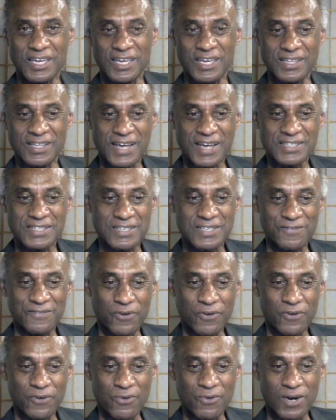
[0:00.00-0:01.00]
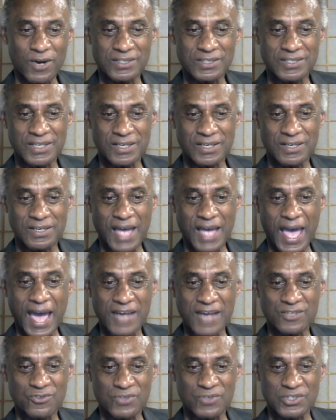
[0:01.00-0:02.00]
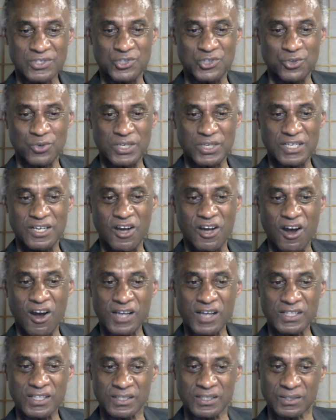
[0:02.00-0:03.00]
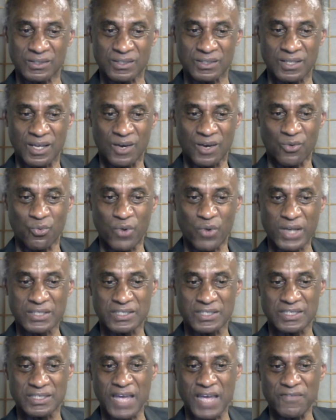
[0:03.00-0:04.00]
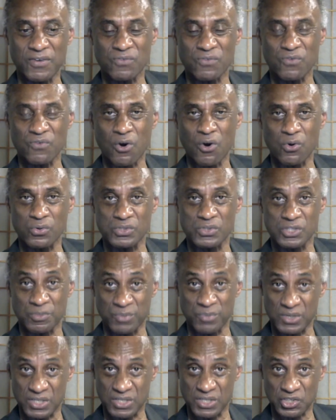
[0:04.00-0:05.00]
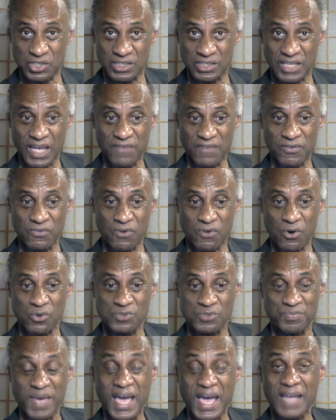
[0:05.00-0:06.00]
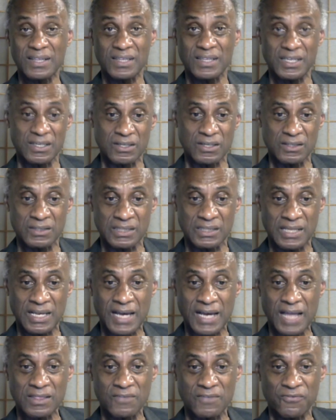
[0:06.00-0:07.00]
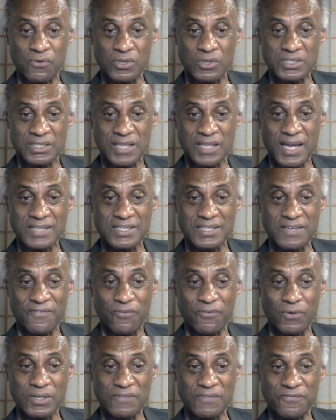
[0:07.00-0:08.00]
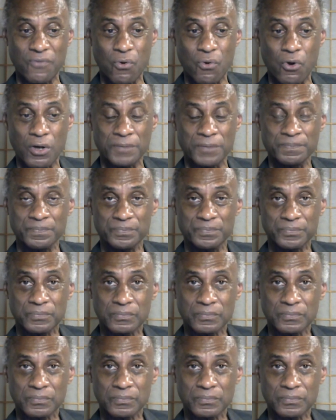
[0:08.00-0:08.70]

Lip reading: In 1941, singer-actress Judy Garland weds David Rose, musician David Rose, band leader. They got divorced in 1944.